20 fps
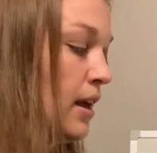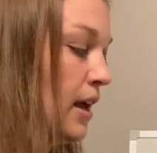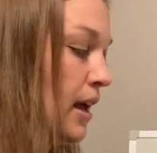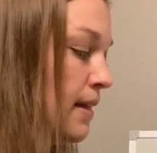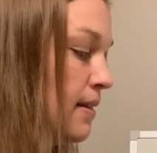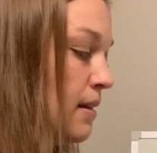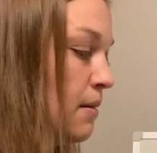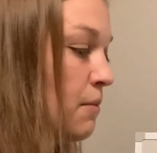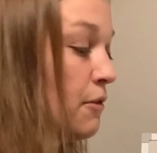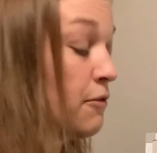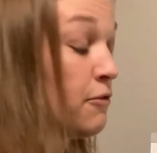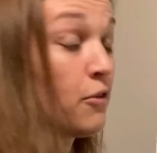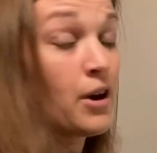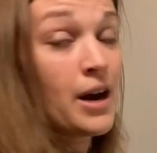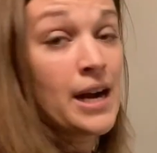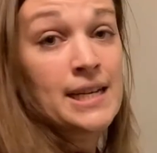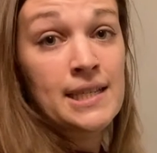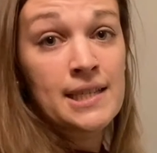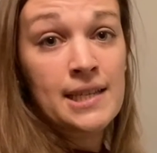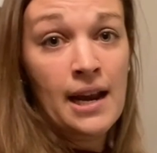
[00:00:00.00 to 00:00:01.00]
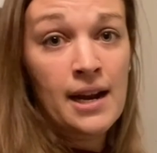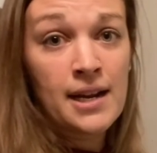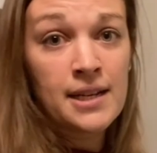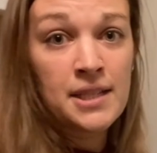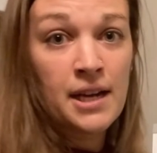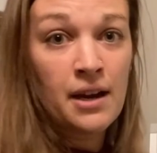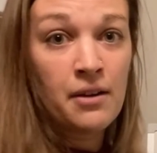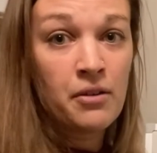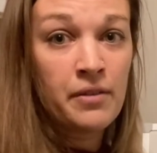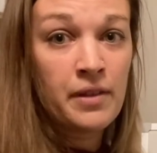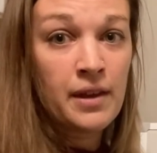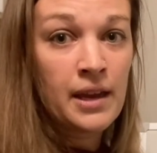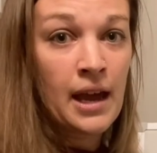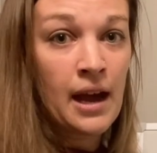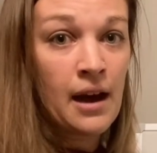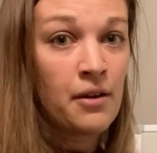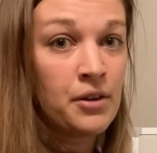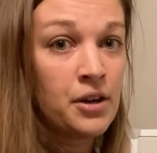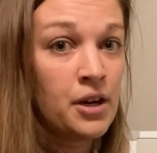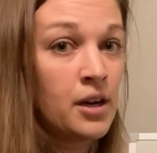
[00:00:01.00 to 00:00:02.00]
And then before I set it down on the
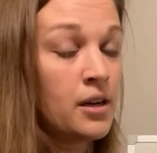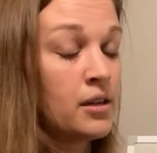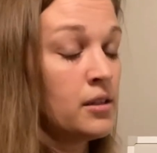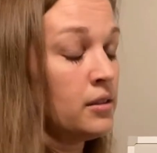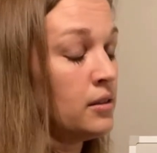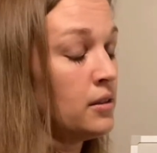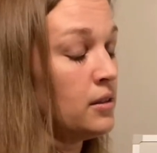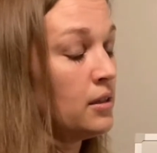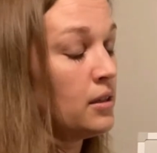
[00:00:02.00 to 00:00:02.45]
counter,